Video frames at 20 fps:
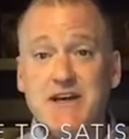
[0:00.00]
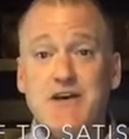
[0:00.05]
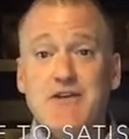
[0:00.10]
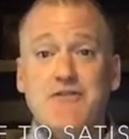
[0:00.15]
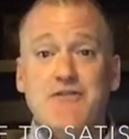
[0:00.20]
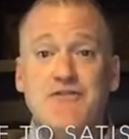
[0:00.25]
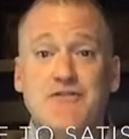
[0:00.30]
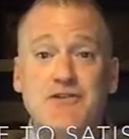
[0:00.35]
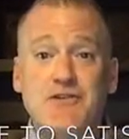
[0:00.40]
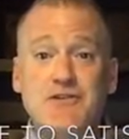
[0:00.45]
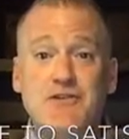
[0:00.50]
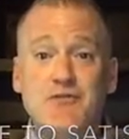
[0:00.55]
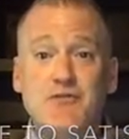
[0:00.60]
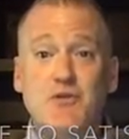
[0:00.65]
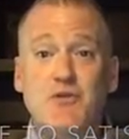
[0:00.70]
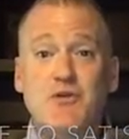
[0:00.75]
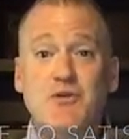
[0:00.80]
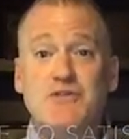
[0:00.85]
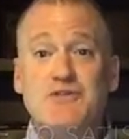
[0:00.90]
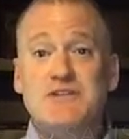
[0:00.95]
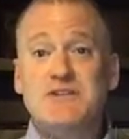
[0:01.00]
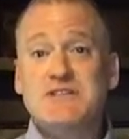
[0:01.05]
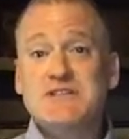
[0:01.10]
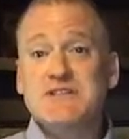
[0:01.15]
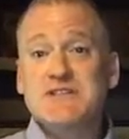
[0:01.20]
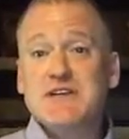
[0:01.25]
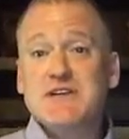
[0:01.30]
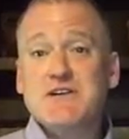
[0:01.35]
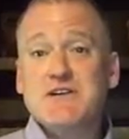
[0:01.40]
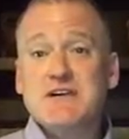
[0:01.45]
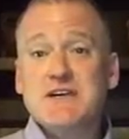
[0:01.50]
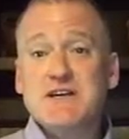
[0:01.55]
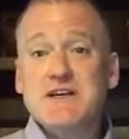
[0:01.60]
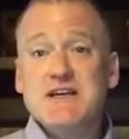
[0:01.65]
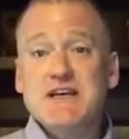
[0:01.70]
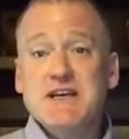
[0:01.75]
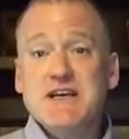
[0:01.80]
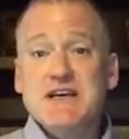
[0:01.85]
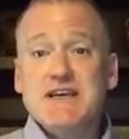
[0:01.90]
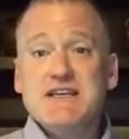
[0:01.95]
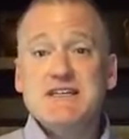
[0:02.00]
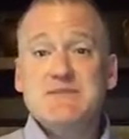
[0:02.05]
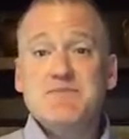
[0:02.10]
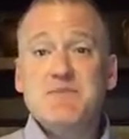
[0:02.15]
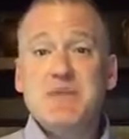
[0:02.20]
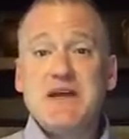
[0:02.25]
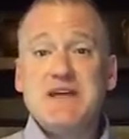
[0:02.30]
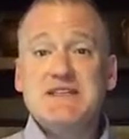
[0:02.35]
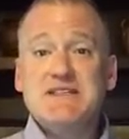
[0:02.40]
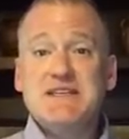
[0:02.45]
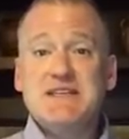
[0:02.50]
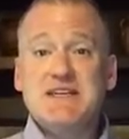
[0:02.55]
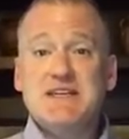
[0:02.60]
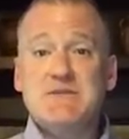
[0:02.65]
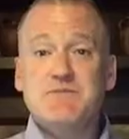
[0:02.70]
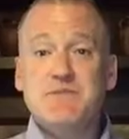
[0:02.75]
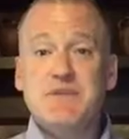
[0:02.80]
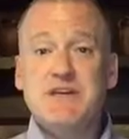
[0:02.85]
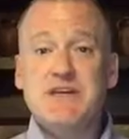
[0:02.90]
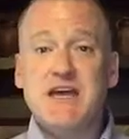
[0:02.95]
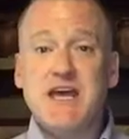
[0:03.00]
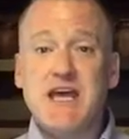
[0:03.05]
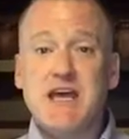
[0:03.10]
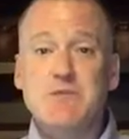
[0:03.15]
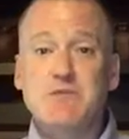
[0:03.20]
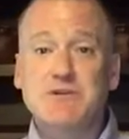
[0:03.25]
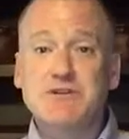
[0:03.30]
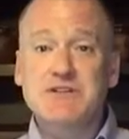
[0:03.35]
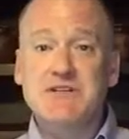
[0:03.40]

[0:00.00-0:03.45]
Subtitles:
Furthermore, this theory is basic in being able